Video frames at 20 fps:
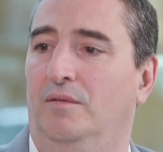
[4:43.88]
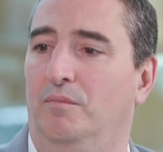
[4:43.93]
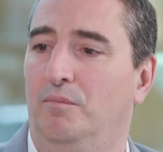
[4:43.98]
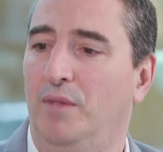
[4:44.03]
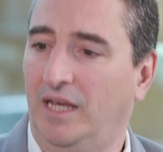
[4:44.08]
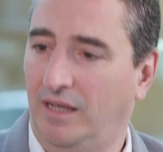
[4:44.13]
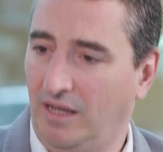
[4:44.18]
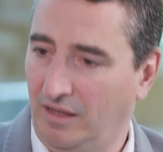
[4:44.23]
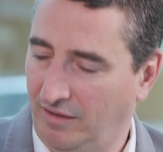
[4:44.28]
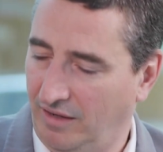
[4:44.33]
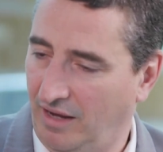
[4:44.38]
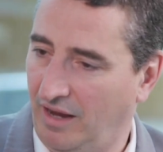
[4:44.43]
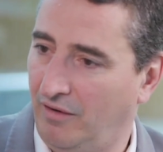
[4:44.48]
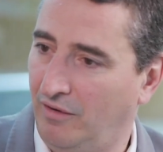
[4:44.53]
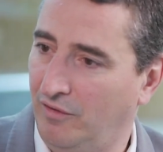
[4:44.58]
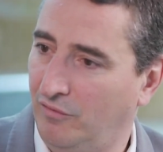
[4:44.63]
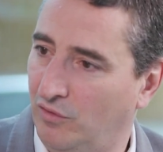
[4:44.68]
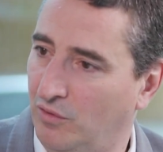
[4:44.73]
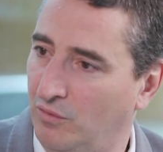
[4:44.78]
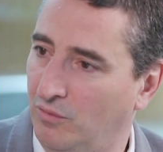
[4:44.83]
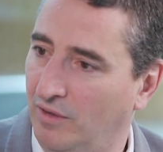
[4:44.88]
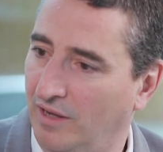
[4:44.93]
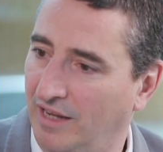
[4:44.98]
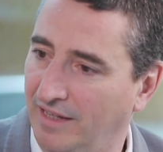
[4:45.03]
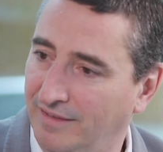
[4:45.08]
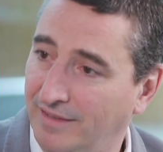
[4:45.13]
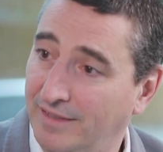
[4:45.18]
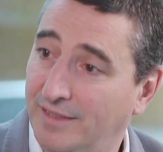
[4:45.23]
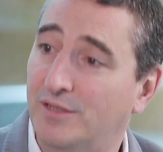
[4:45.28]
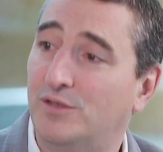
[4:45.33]
making the RFQ.
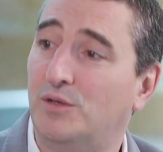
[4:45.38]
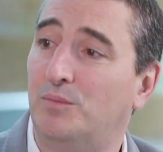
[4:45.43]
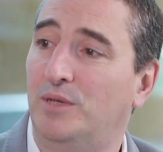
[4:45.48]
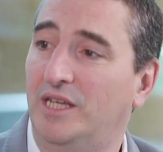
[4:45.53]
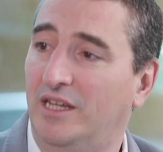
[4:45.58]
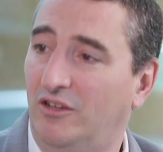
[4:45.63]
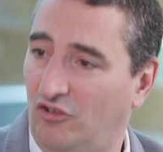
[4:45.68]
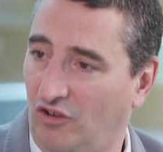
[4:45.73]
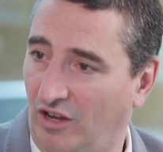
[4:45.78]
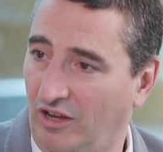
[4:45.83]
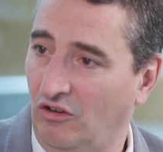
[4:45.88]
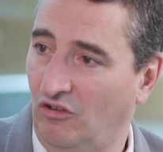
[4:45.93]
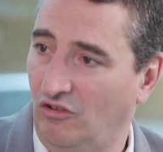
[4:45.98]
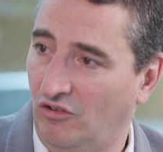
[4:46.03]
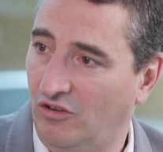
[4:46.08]
And this is a big change.